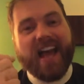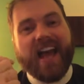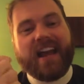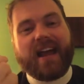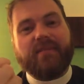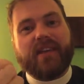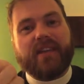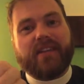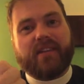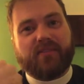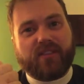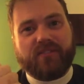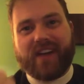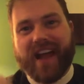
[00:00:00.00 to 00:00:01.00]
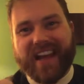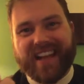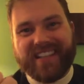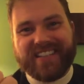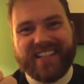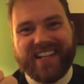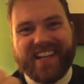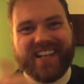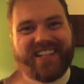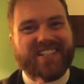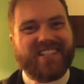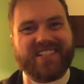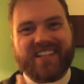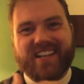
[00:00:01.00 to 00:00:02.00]
And I mean the violence in it is
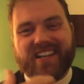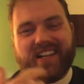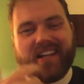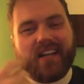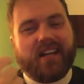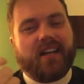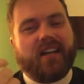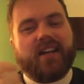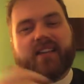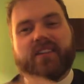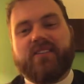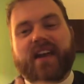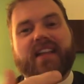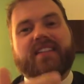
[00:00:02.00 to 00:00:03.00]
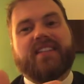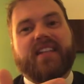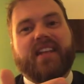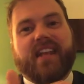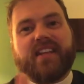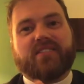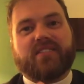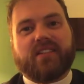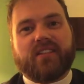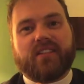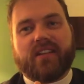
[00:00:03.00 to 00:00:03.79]
just... The violence in it is...